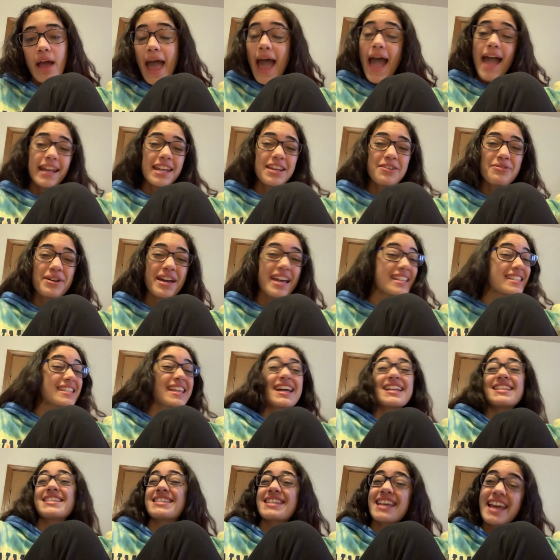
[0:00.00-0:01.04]
Anyways,
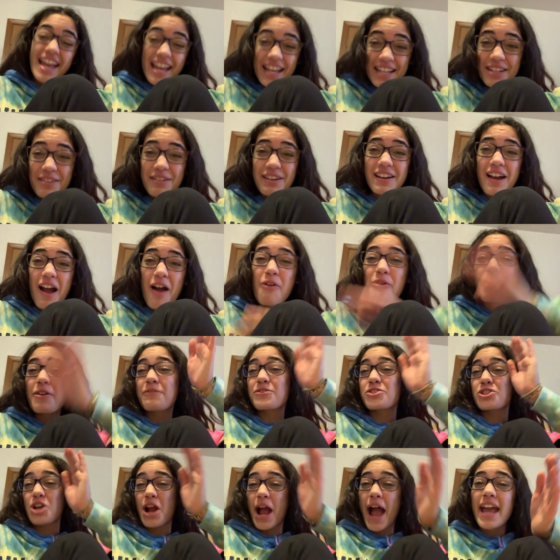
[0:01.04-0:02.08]
continuing on what we've
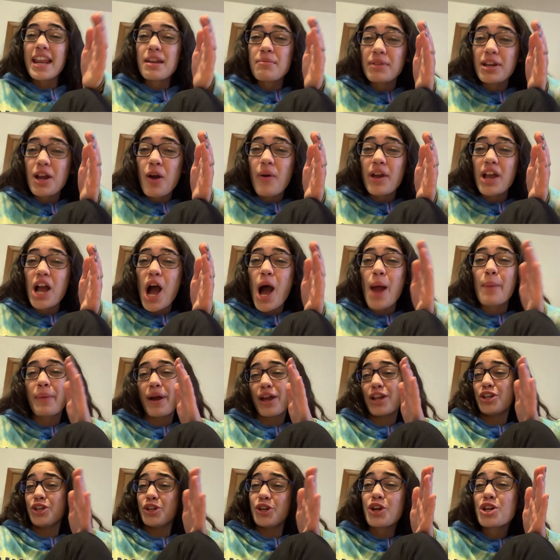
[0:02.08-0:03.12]
trying to be going on, my
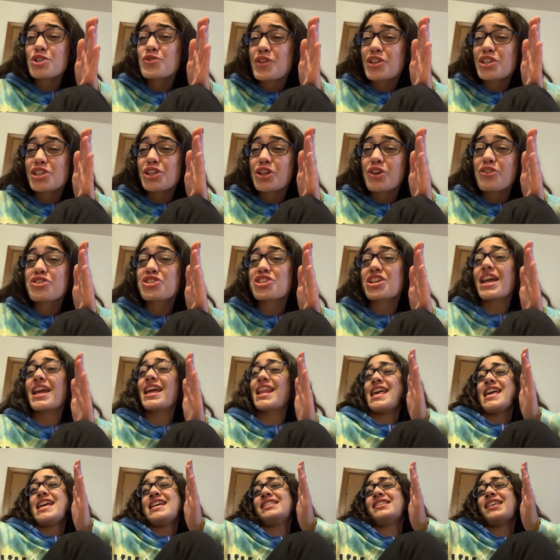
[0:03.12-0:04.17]
New Year's resolution
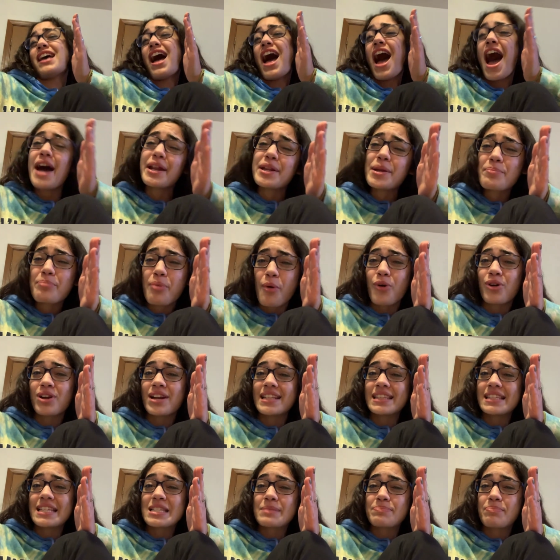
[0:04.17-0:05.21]
is
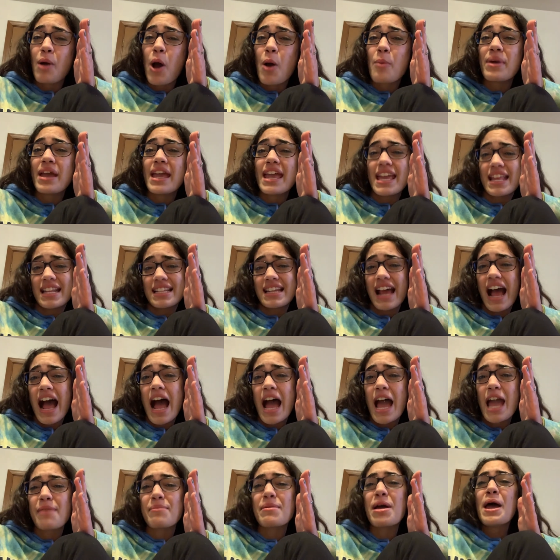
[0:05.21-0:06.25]
unimportant at this moment in
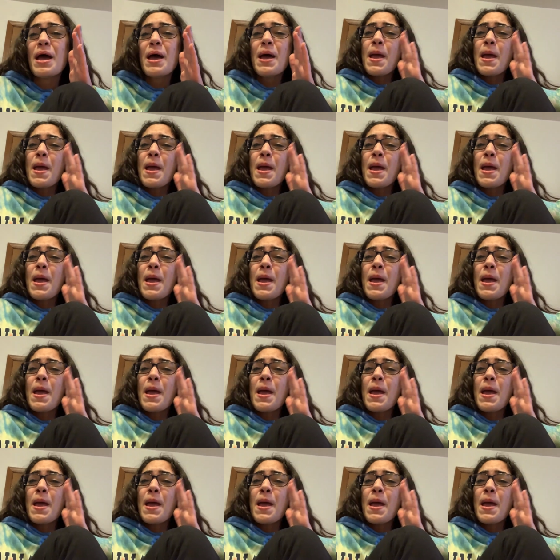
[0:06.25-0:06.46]
time